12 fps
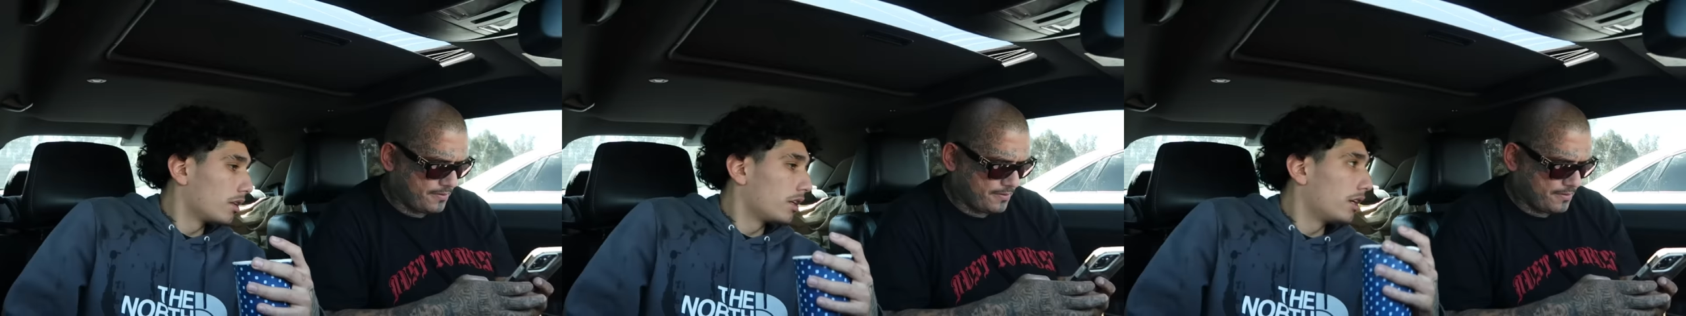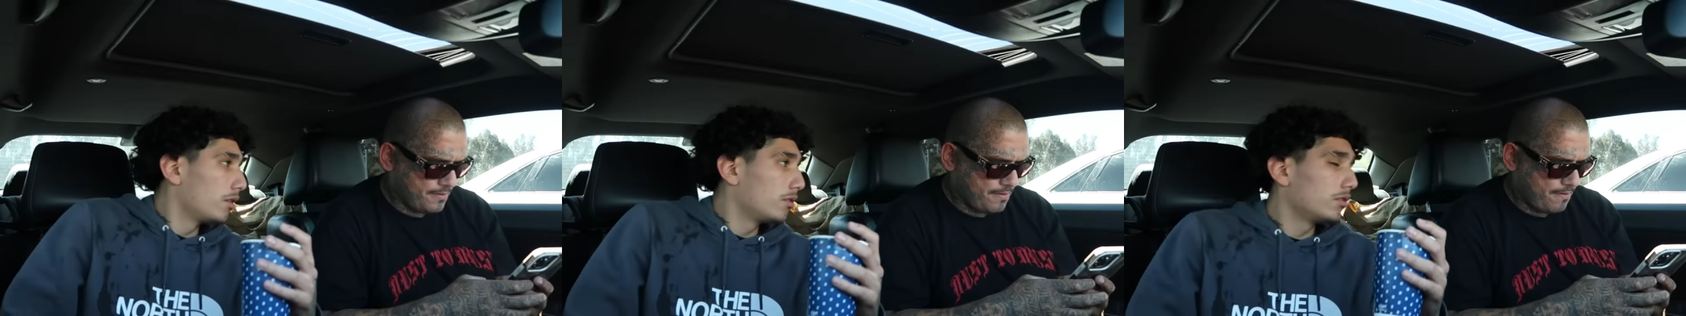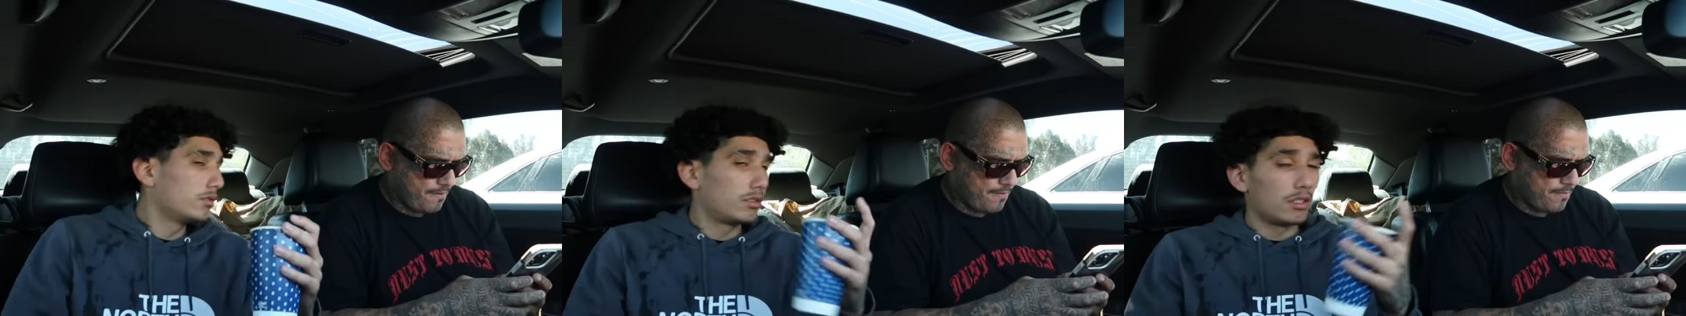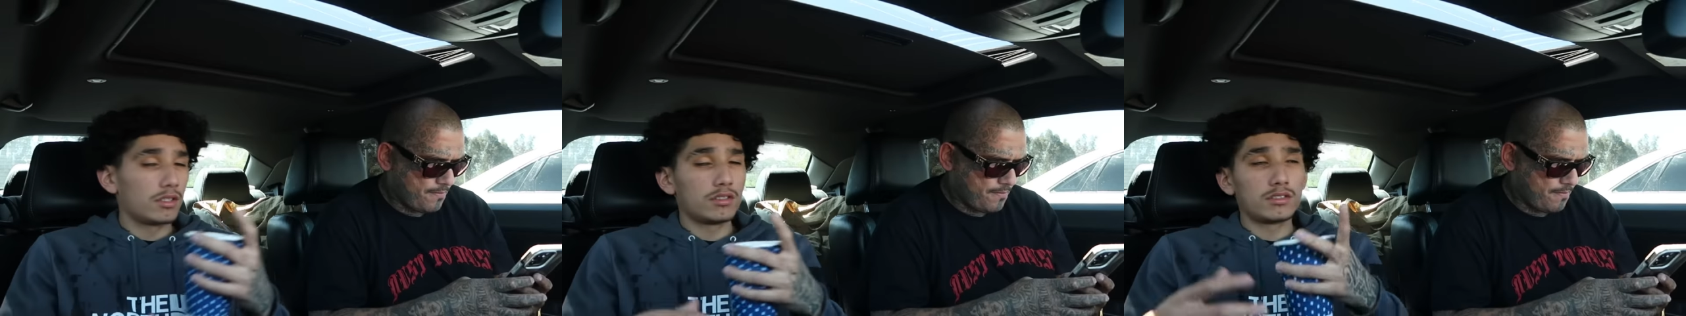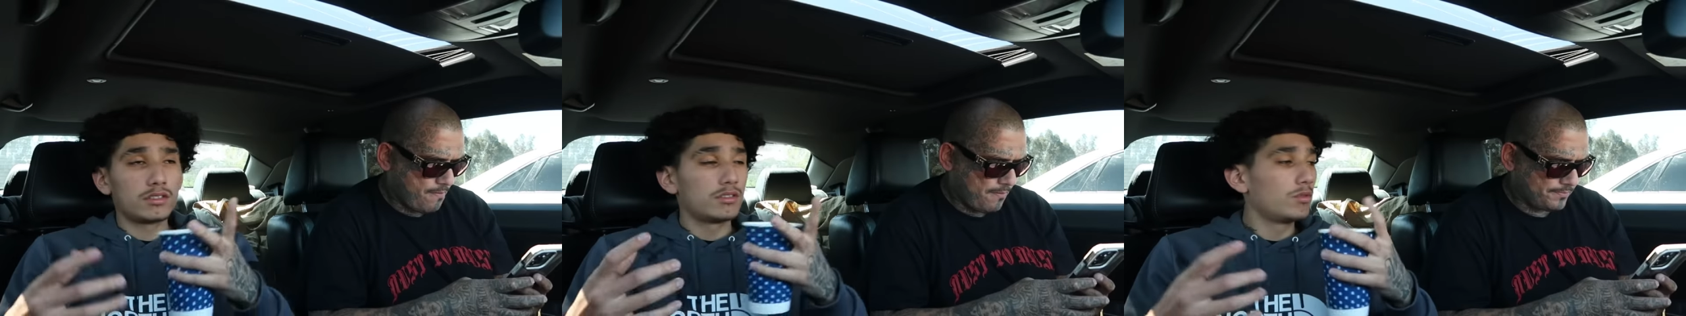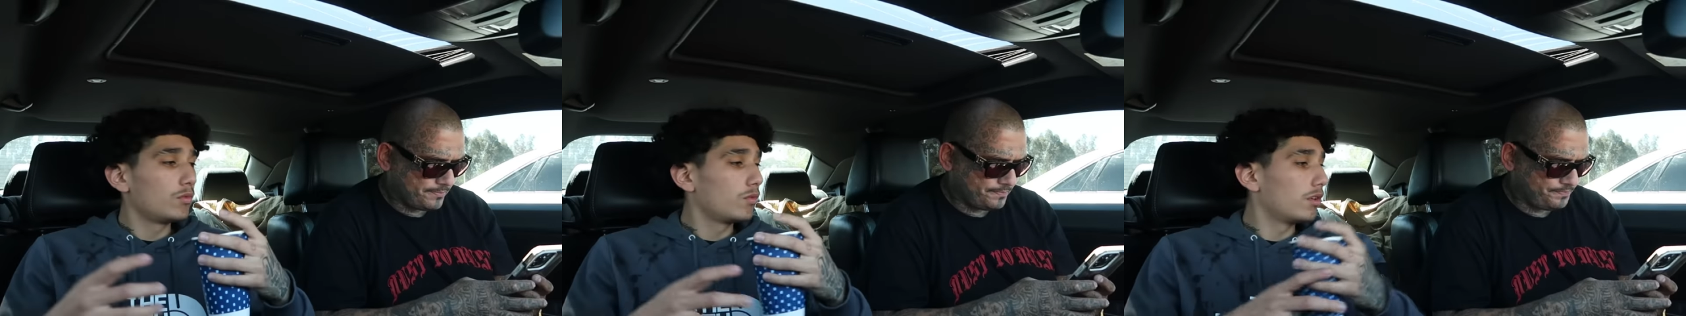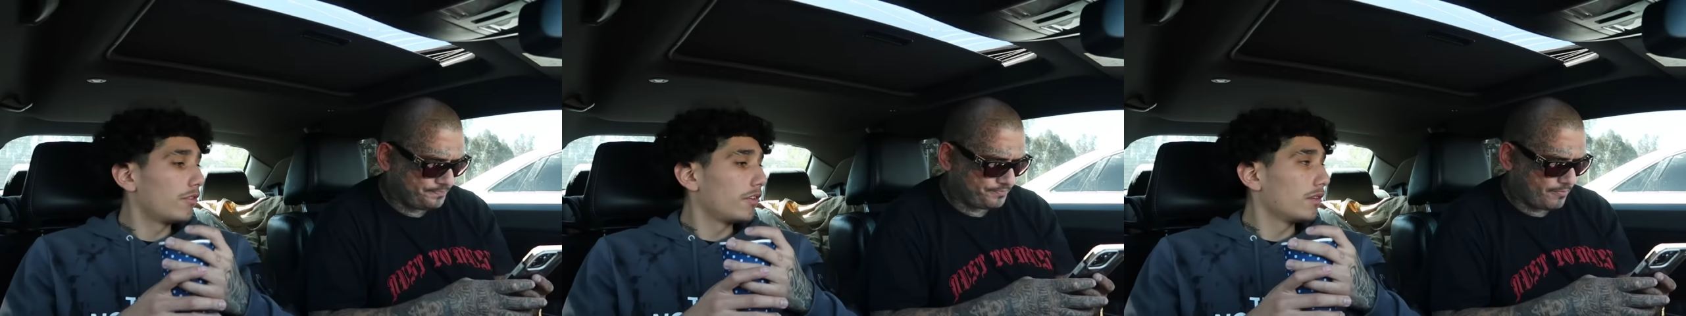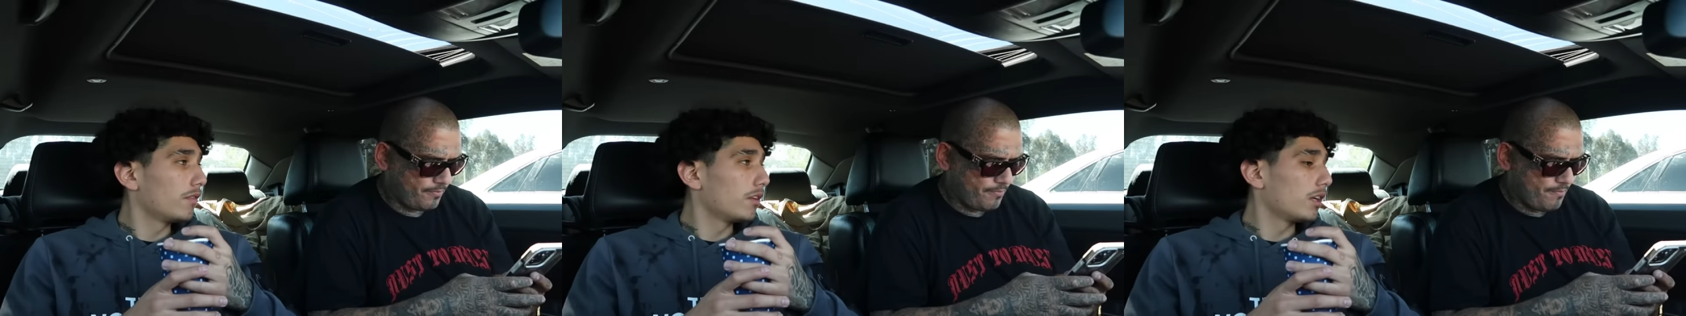Speaker 1: Can you just Can you just do me one
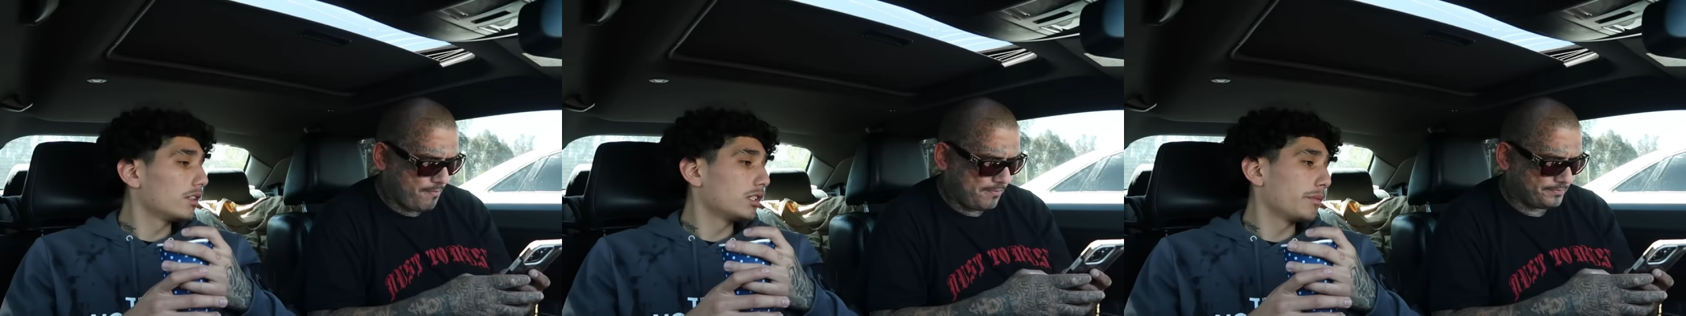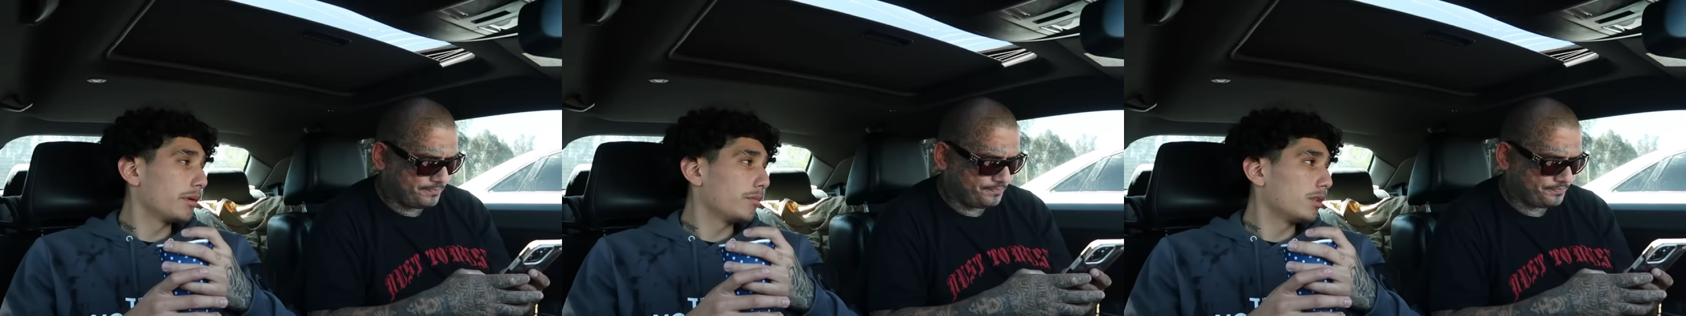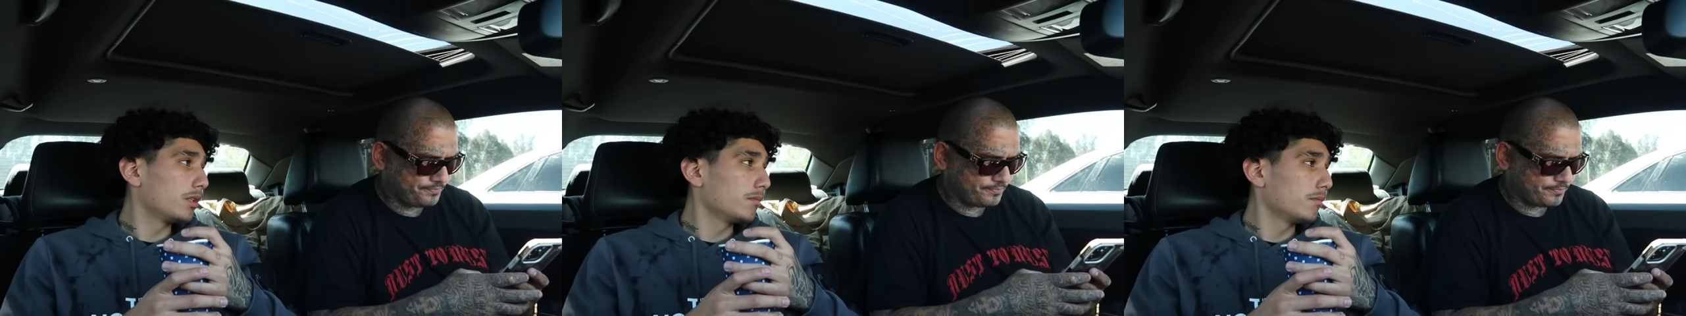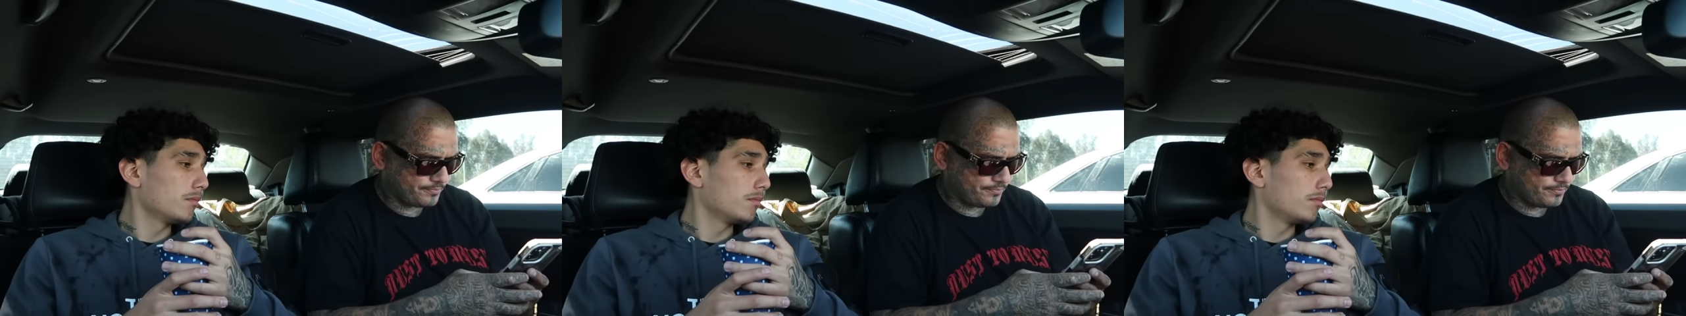favor? Not tell my mom.